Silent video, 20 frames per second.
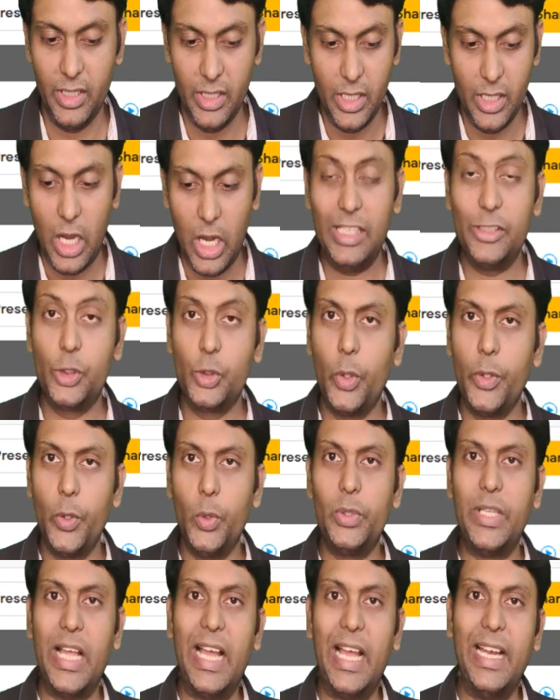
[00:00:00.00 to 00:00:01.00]
I'll show you
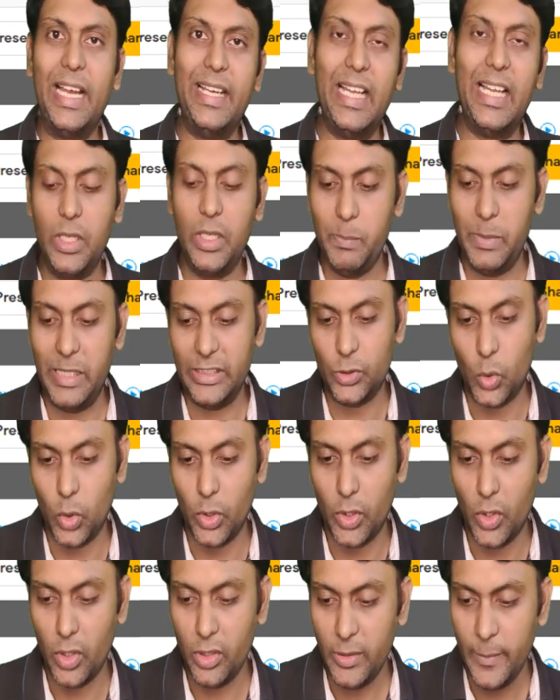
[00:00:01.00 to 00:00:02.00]
that as well. Please
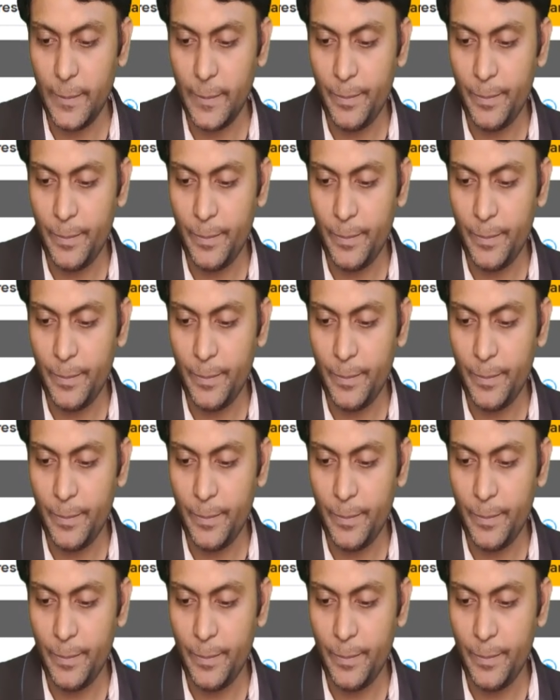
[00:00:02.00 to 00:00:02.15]
hold on.